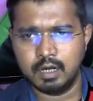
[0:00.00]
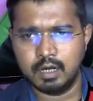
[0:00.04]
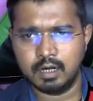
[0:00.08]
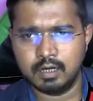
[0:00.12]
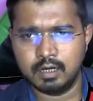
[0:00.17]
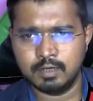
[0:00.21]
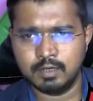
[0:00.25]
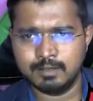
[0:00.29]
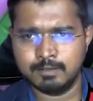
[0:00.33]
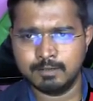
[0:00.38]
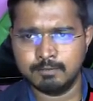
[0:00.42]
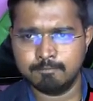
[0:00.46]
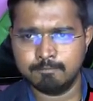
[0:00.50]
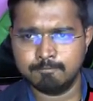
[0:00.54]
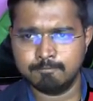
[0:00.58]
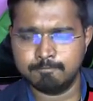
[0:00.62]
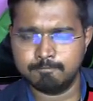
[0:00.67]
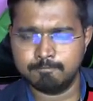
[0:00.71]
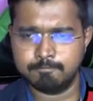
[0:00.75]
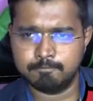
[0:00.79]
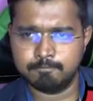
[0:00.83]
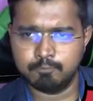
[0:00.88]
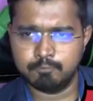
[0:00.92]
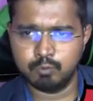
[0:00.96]
uh,
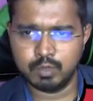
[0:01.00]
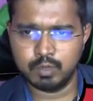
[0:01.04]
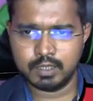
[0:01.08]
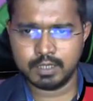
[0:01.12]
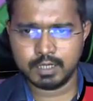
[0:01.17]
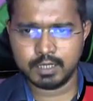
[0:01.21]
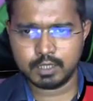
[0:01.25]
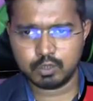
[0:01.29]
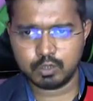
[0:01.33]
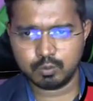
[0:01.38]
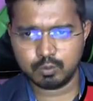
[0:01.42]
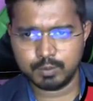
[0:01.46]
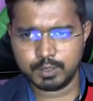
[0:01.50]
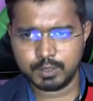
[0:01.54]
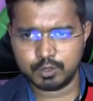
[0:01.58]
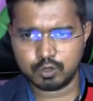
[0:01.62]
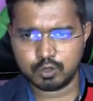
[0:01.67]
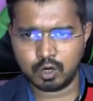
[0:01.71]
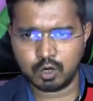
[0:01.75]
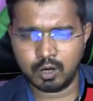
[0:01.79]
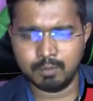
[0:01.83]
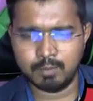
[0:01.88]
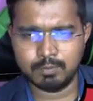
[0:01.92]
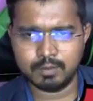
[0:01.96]
will need to be
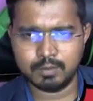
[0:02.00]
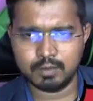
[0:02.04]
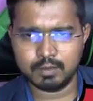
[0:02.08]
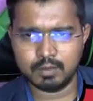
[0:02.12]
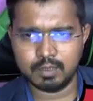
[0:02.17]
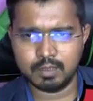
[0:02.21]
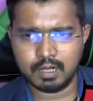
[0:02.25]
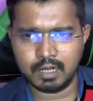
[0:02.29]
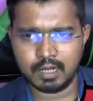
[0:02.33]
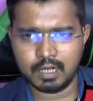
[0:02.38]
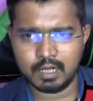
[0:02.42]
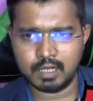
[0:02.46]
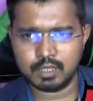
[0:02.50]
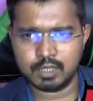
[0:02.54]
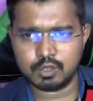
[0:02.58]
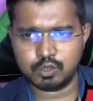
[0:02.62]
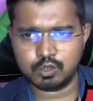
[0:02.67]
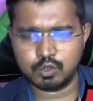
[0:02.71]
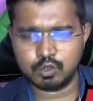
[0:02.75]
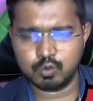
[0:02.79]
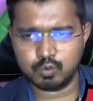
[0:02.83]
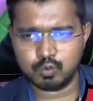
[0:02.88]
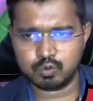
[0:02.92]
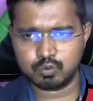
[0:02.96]
dropped
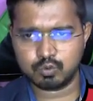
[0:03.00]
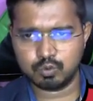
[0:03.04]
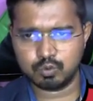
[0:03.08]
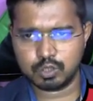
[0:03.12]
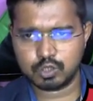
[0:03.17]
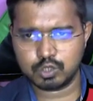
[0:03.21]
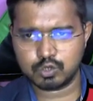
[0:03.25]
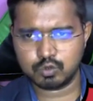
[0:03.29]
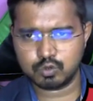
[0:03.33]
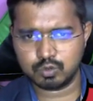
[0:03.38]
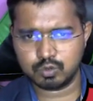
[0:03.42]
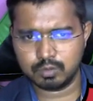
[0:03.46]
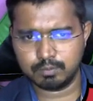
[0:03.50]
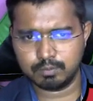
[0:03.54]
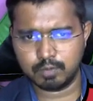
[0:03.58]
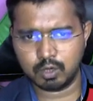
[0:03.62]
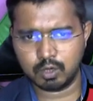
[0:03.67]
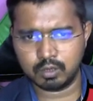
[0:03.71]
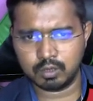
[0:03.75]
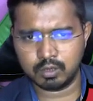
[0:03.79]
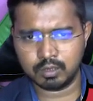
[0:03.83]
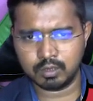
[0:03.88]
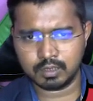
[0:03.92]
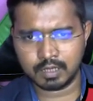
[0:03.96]
as you switch to the
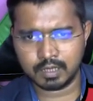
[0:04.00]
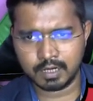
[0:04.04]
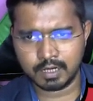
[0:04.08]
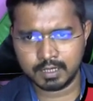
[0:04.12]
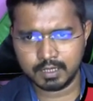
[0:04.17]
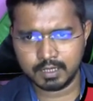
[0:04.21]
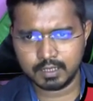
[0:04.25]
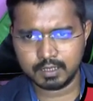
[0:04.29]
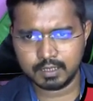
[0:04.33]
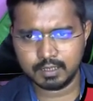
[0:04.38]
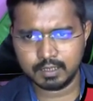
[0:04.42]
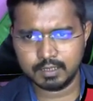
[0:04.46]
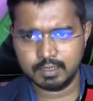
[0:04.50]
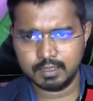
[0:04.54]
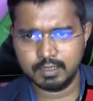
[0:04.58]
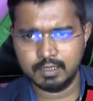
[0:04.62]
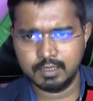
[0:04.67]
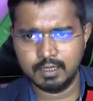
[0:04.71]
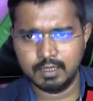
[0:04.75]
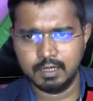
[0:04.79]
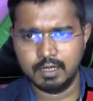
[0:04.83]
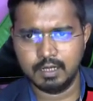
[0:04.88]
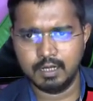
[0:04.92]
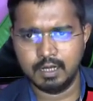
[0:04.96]
modern client,
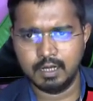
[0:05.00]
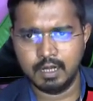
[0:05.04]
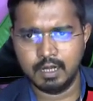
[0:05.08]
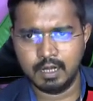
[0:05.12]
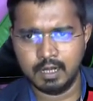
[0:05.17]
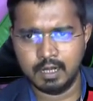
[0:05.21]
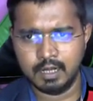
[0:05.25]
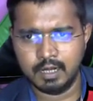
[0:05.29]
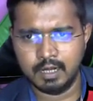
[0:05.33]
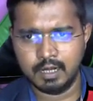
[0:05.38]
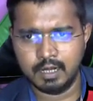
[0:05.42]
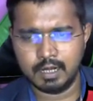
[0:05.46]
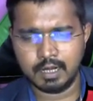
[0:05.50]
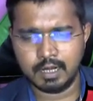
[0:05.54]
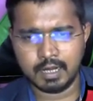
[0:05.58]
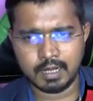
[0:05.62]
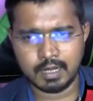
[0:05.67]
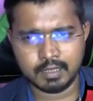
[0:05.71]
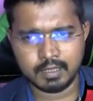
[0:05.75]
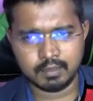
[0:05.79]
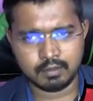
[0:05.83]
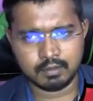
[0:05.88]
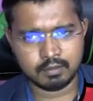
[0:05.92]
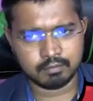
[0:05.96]

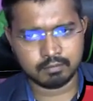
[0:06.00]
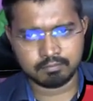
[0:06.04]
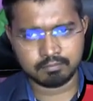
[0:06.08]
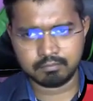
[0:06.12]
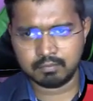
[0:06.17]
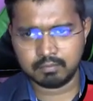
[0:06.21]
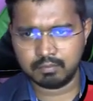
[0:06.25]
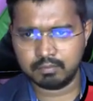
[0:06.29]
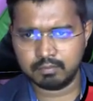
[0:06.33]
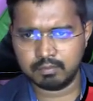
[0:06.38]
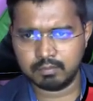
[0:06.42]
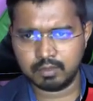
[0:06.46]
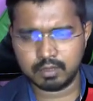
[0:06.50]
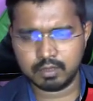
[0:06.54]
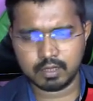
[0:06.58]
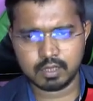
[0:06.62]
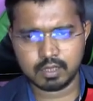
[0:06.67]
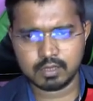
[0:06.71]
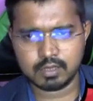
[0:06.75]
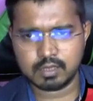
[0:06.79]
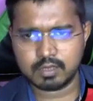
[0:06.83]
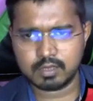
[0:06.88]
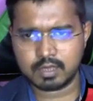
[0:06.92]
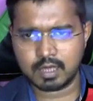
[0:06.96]
and the
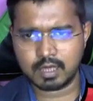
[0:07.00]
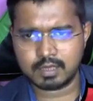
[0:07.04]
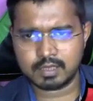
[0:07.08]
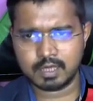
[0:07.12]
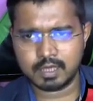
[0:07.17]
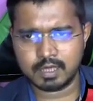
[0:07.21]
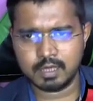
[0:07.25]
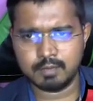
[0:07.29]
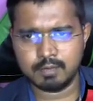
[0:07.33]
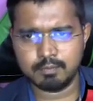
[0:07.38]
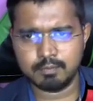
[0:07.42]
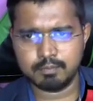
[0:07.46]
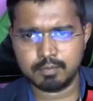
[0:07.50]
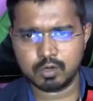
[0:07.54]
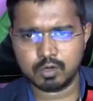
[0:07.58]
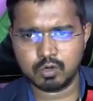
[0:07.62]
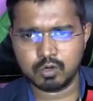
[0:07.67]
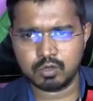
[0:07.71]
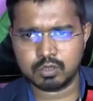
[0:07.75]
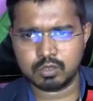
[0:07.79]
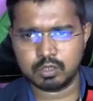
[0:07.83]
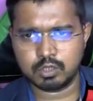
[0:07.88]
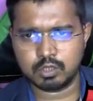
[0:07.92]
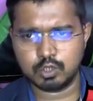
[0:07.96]
reasons are same,
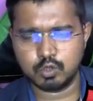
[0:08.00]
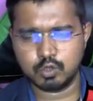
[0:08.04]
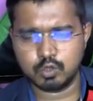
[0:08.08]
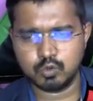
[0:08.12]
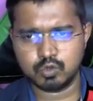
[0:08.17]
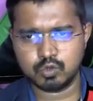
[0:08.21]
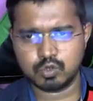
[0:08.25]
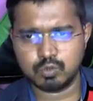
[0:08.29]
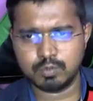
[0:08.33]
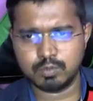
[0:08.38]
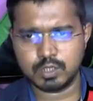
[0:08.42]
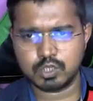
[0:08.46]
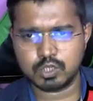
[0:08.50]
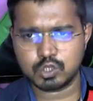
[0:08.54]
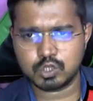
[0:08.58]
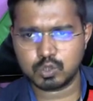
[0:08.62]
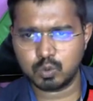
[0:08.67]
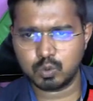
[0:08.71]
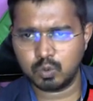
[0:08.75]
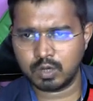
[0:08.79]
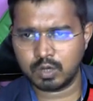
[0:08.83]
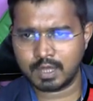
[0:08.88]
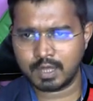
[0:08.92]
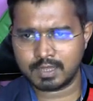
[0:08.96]
because it used to be
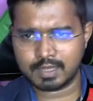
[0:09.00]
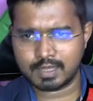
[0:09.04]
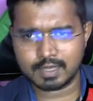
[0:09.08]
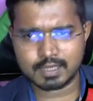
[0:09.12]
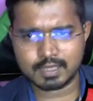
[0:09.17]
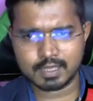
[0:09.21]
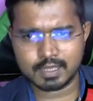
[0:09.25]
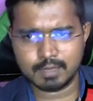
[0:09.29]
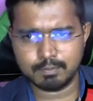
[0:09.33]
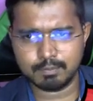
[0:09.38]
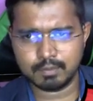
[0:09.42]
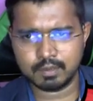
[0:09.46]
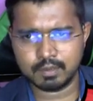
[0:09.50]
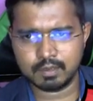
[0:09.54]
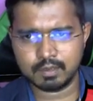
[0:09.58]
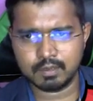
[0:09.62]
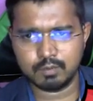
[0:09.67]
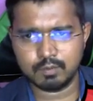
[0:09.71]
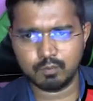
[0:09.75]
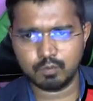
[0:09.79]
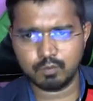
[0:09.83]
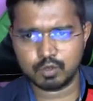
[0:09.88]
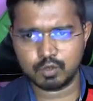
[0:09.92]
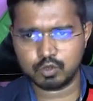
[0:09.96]
stored as
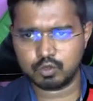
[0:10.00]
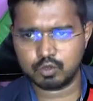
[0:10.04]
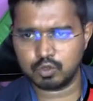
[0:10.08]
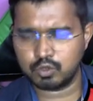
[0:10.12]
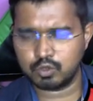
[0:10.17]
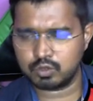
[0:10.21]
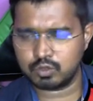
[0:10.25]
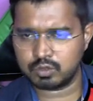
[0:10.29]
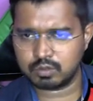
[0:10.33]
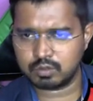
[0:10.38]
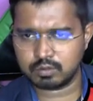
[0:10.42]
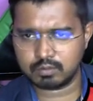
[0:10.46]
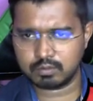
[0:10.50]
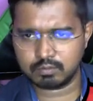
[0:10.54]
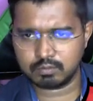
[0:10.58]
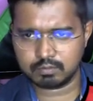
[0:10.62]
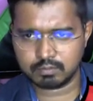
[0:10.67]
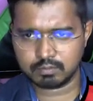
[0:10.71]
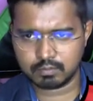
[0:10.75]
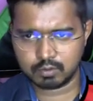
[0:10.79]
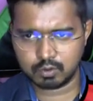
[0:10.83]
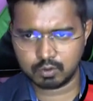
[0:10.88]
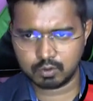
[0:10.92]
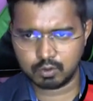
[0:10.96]
XML, which is
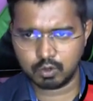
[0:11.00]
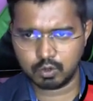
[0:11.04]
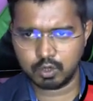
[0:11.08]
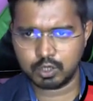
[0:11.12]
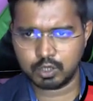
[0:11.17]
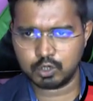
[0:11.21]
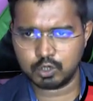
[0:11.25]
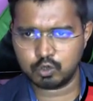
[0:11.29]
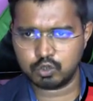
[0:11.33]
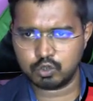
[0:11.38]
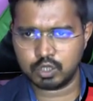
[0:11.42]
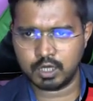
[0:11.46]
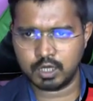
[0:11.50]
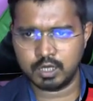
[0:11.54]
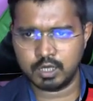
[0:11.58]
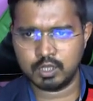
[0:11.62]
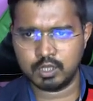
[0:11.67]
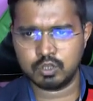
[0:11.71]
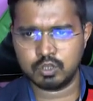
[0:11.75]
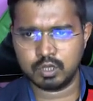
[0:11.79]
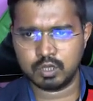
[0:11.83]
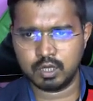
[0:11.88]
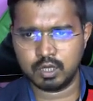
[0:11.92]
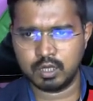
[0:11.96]
going to
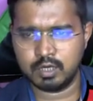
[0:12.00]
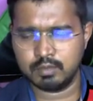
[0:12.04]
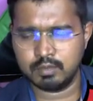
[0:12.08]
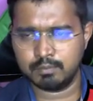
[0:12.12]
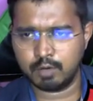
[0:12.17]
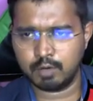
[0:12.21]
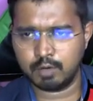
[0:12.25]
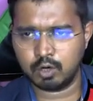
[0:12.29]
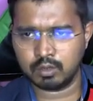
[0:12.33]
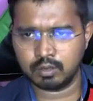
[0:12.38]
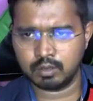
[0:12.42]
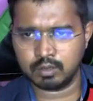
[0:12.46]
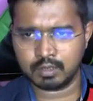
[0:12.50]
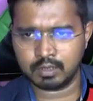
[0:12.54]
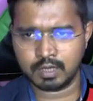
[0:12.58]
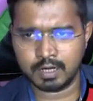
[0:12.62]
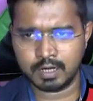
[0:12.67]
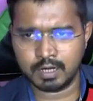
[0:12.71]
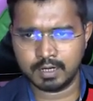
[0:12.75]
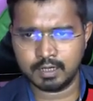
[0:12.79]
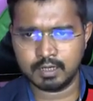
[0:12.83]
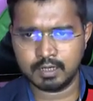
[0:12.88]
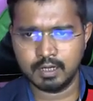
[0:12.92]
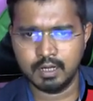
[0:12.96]
change in modern
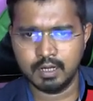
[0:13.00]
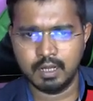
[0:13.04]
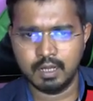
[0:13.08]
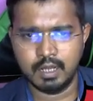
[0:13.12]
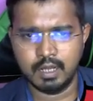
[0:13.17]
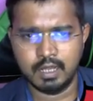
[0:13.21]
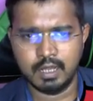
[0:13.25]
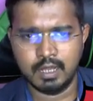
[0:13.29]
client.